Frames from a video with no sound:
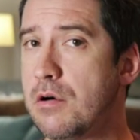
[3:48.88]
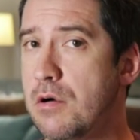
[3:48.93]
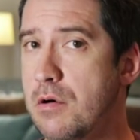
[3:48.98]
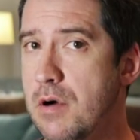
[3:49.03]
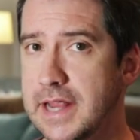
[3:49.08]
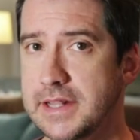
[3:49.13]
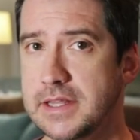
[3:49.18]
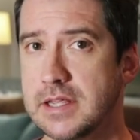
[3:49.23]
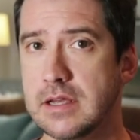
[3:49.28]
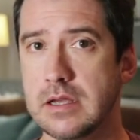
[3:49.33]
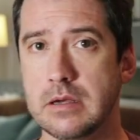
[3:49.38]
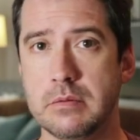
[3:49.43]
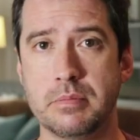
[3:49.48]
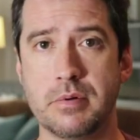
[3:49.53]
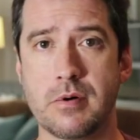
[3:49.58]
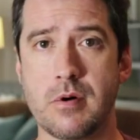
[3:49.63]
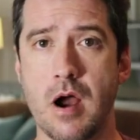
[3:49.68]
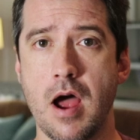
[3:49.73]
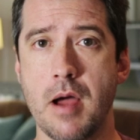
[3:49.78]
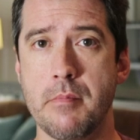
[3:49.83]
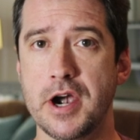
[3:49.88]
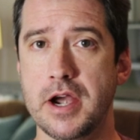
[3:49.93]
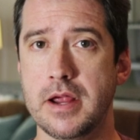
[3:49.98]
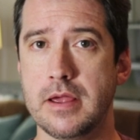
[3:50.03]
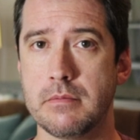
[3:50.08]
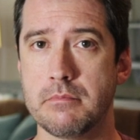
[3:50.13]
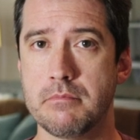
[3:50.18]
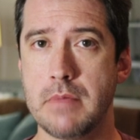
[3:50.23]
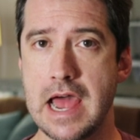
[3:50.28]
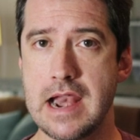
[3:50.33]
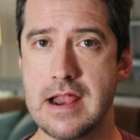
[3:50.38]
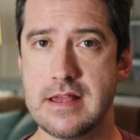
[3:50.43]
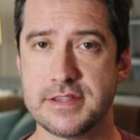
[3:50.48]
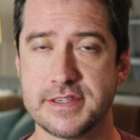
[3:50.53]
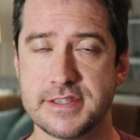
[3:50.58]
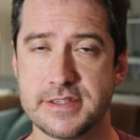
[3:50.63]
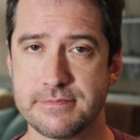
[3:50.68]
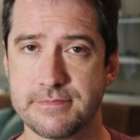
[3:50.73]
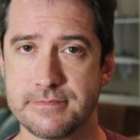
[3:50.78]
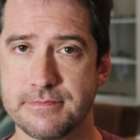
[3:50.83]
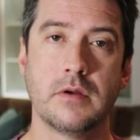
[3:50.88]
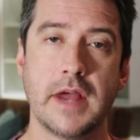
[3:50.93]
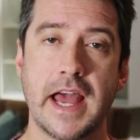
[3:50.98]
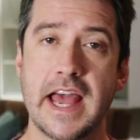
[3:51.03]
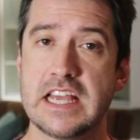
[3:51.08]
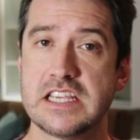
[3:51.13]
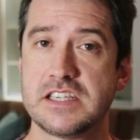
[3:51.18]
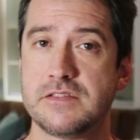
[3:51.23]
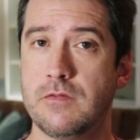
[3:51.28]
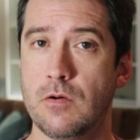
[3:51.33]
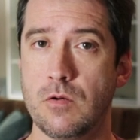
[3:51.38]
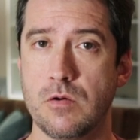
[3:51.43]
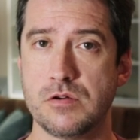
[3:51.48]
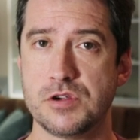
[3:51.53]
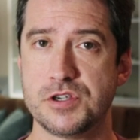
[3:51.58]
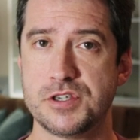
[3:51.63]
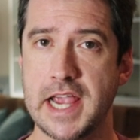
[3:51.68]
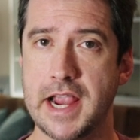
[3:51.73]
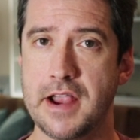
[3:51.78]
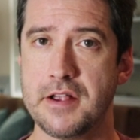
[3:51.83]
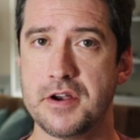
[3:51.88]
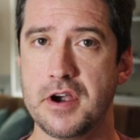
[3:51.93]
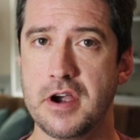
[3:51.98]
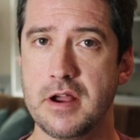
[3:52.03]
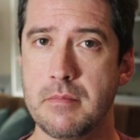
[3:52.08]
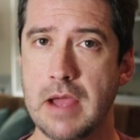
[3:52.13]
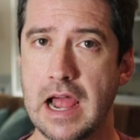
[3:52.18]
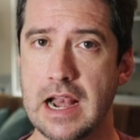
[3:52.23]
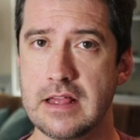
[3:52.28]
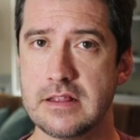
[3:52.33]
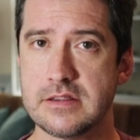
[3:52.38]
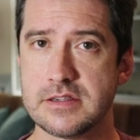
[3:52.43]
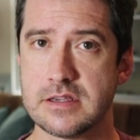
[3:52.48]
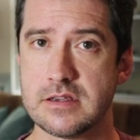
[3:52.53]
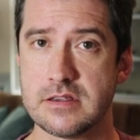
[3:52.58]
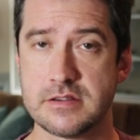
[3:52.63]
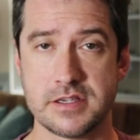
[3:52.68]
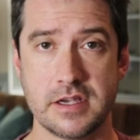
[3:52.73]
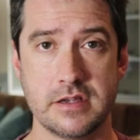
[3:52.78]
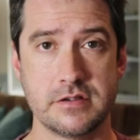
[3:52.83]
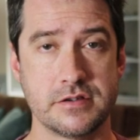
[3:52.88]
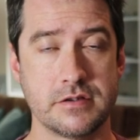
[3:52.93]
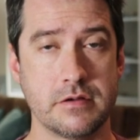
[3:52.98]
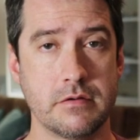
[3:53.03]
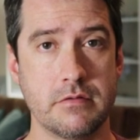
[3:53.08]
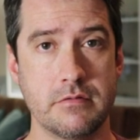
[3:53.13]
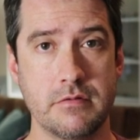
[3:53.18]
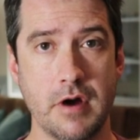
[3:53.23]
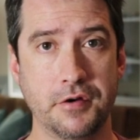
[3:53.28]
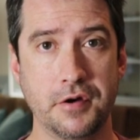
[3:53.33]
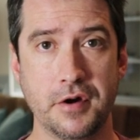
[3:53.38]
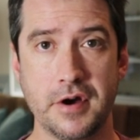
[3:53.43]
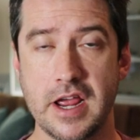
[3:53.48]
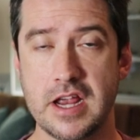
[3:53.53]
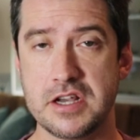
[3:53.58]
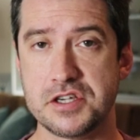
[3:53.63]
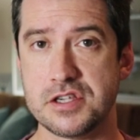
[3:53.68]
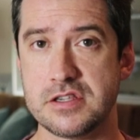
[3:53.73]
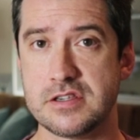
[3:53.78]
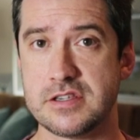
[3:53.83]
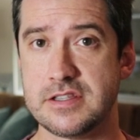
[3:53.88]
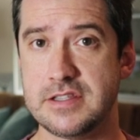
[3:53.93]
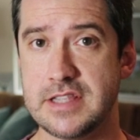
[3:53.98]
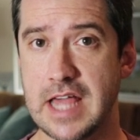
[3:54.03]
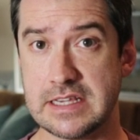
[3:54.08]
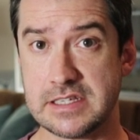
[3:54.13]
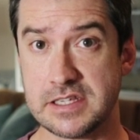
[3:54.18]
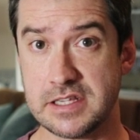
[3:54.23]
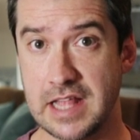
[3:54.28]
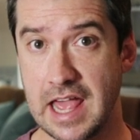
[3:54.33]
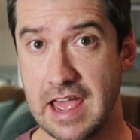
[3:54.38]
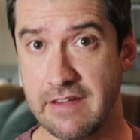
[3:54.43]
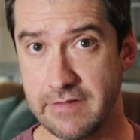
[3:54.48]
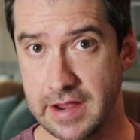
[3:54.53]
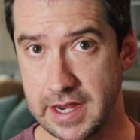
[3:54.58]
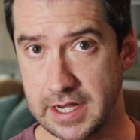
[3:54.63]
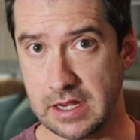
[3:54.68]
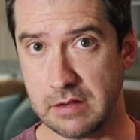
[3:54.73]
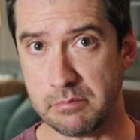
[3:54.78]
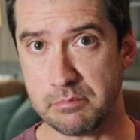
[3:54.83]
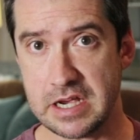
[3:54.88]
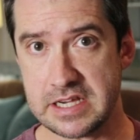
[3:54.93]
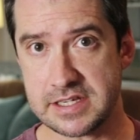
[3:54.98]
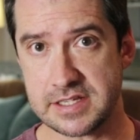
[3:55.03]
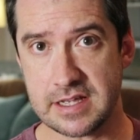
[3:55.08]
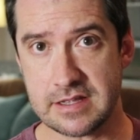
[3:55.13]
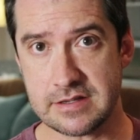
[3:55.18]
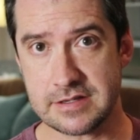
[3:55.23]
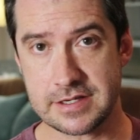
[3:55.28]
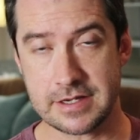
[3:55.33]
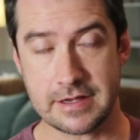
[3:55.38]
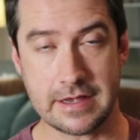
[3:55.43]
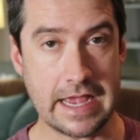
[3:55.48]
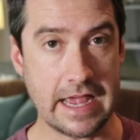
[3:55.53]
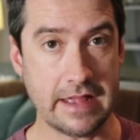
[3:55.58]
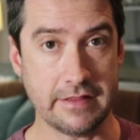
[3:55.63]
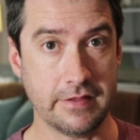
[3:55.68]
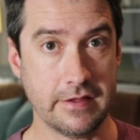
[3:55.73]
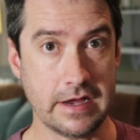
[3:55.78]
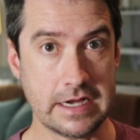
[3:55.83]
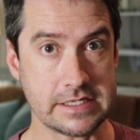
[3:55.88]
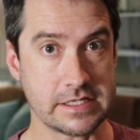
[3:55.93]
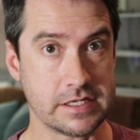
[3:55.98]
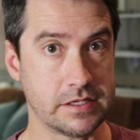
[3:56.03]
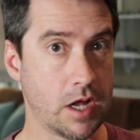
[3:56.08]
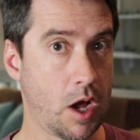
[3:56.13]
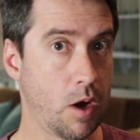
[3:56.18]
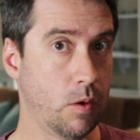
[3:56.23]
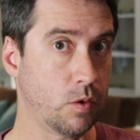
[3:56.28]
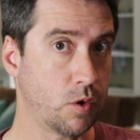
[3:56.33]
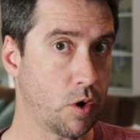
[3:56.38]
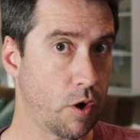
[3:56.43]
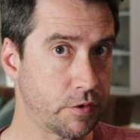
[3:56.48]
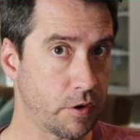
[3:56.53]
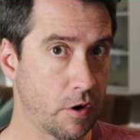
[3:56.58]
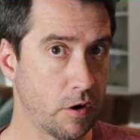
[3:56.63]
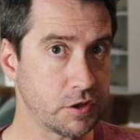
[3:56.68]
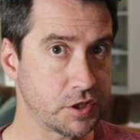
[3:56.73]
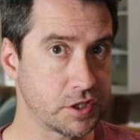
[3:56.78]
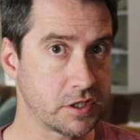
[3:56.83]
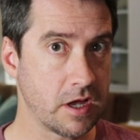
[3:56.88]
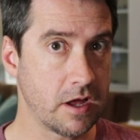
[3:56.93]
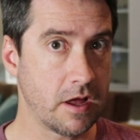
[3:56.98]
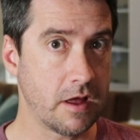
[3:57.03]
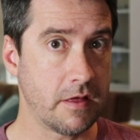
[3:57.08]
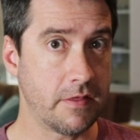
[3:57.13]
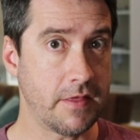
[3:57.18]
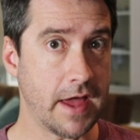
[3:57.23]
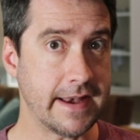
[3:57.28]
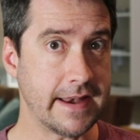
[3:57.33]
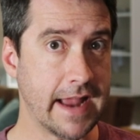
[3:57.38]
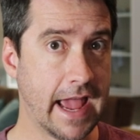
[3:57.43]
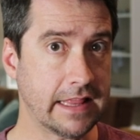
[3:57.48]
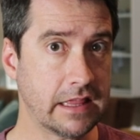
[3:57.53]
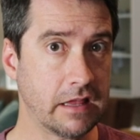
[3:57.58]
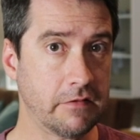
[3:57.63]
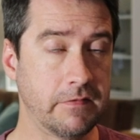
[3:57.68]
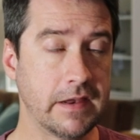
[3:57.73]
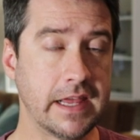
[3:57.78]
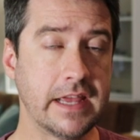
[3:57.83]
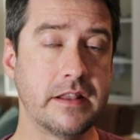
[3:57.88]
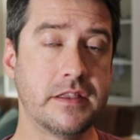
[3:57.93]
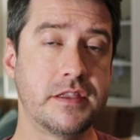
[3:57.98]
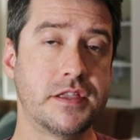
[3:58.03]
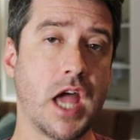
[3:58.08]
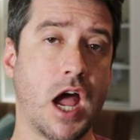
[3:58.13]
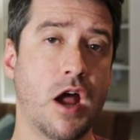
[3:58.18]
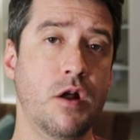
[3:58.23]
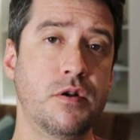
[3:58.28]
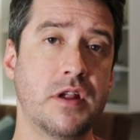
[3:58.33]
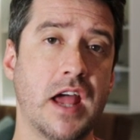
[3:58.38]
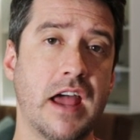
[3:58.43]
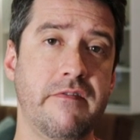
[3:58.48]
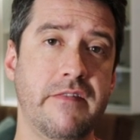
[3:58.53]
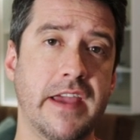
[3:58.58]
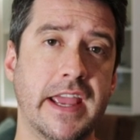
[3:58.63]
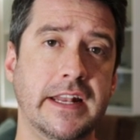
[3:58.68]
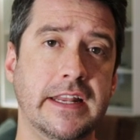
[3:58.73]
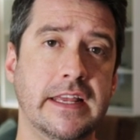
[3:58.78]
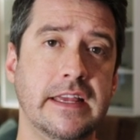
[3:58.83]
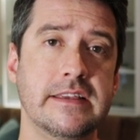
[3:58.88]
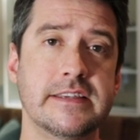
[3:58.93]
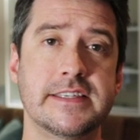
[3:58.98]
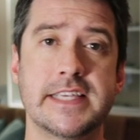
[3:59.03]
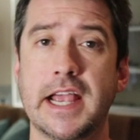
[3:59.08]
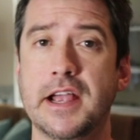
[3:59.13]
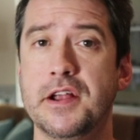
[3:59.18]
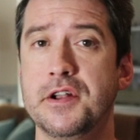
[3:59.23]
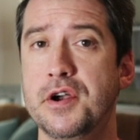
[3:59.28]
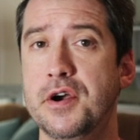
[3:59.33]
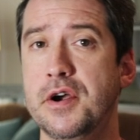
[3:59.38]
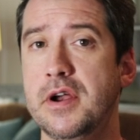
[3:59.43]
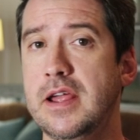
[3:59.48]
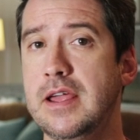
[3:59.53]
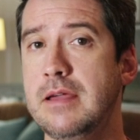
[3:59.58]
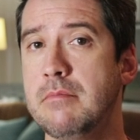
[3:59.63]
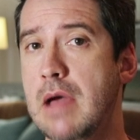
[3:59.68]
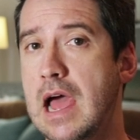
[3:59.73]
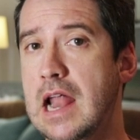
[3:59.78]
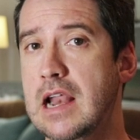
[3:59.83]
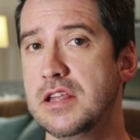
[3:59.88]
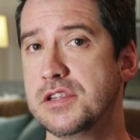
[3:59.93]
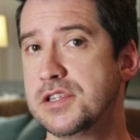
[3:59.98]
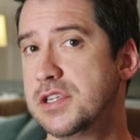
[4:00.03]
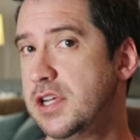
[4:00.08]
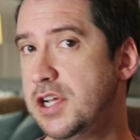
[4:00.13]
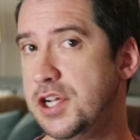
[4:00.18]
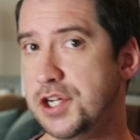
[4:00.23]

great primary balance. As for secondary balance, since rotary engines doesn't have any pistons and thus no conrods, they natively don't have any secondary imbalance